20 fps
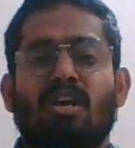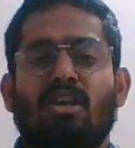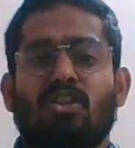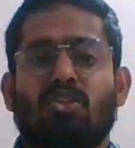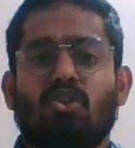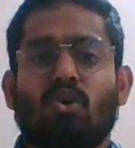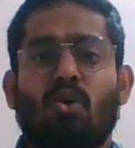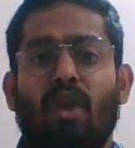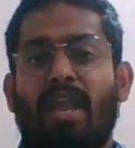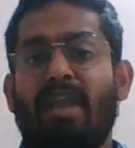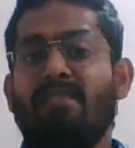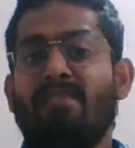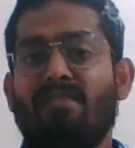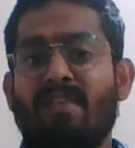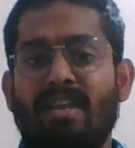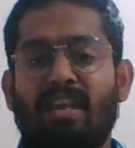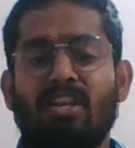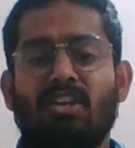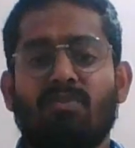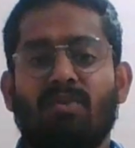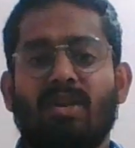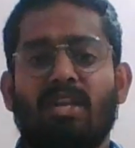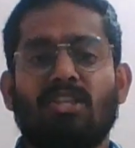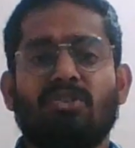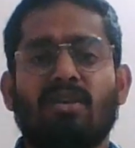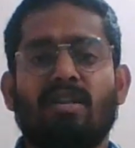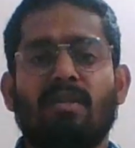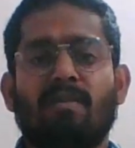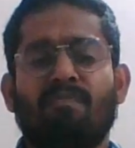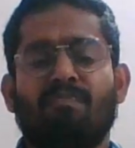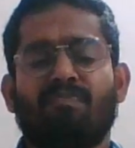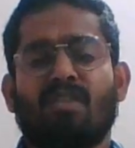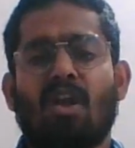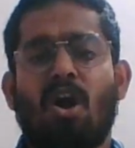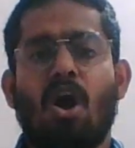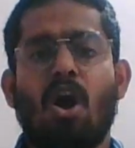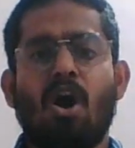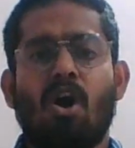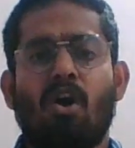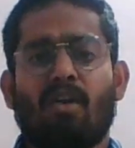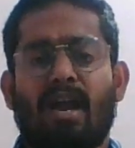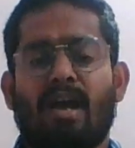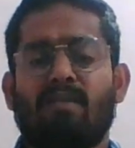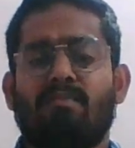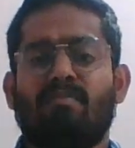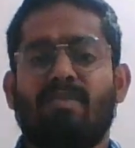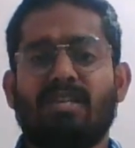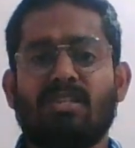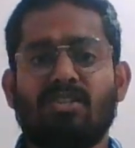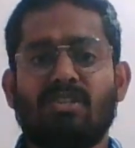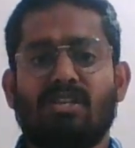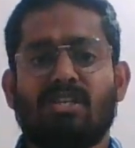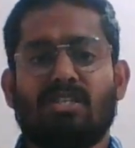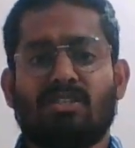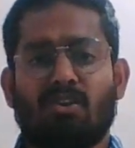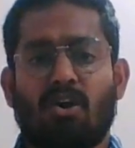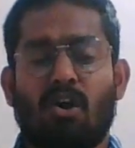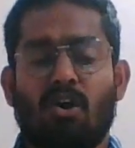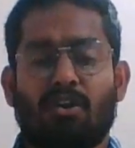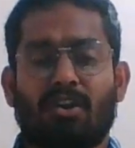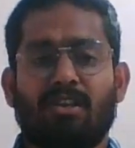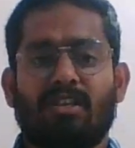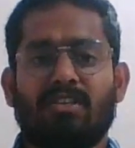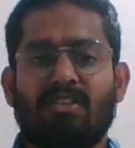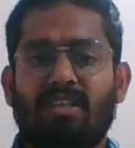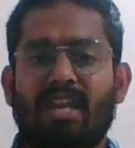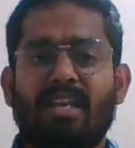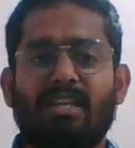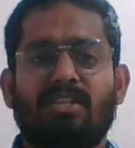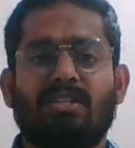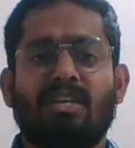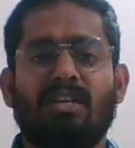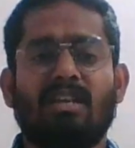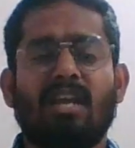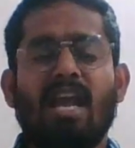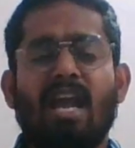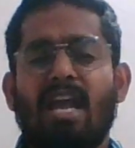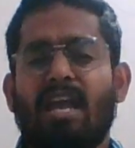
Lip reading: So if an individual or a business organization